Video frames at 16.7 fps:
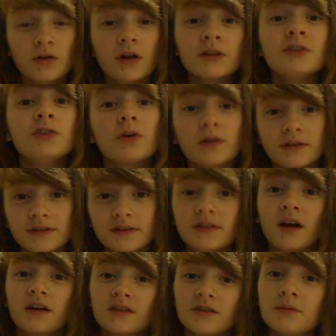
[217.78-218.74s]
adults
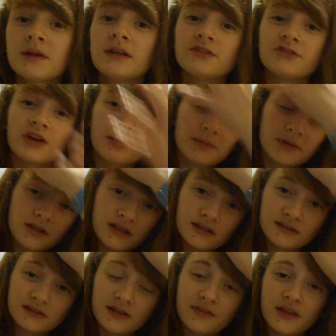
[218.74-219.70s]
talk to me in
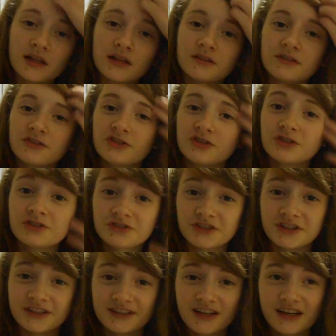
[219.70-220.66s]
Japanese, and then
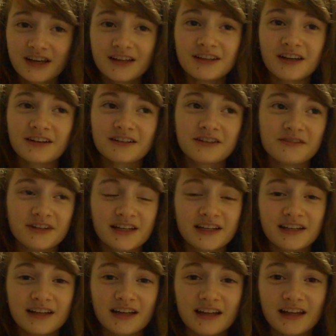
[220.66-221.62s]
children talk to me
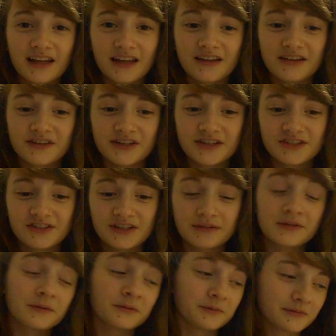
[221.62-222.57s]
in English.
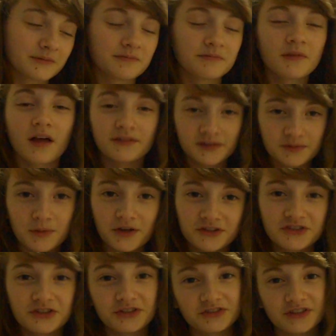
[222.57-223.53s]
Not small
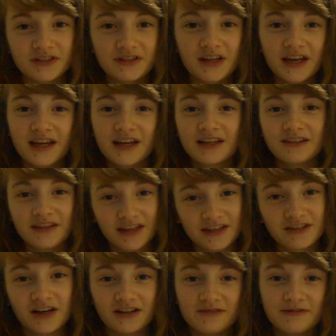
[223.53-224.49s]
children, they
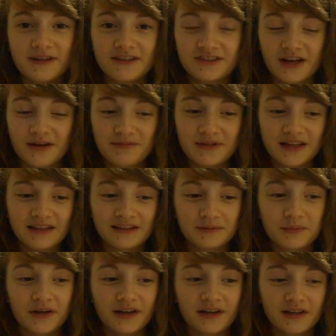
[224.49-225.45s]
talk to me in
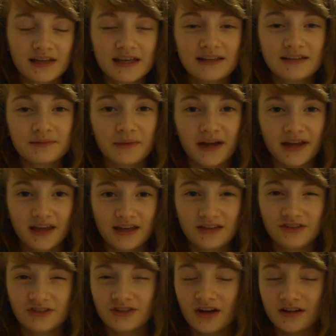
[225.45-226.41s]
Japanese, but kids my
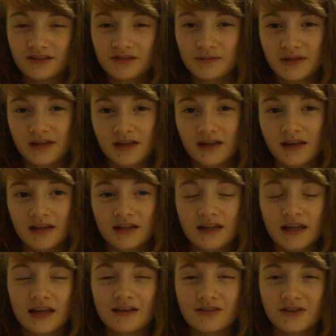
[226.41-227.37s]
age talk to me
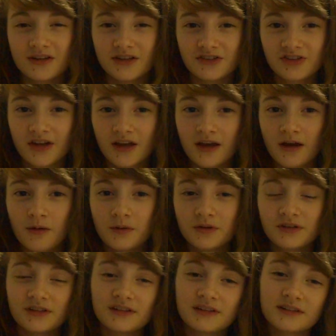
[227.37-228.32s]
in English,
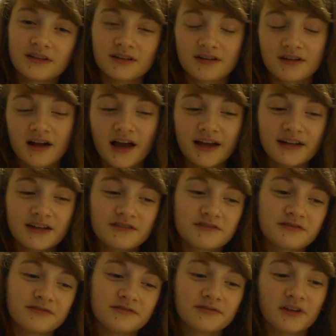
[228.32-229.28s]
which is kind
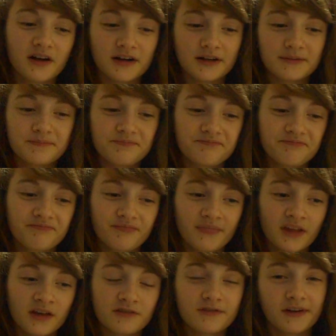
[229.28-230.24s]
of
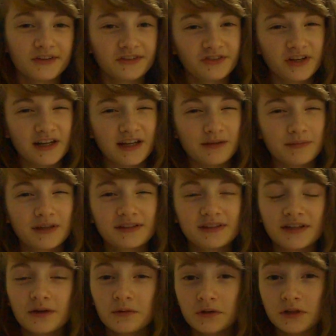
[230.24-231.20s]
frustrating because
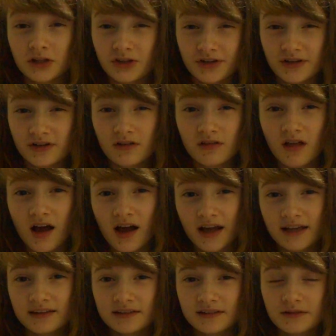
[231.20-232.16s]
I don't learn a
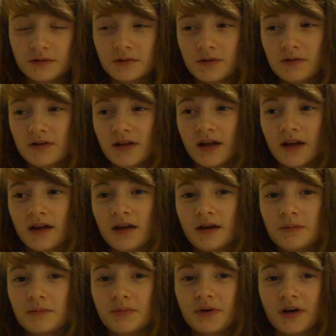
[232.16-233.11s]
lot at school,
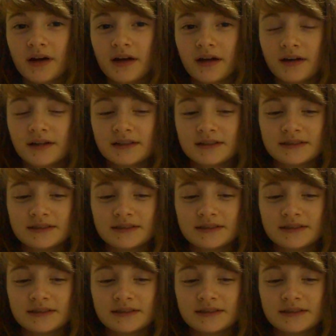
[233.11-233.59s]
but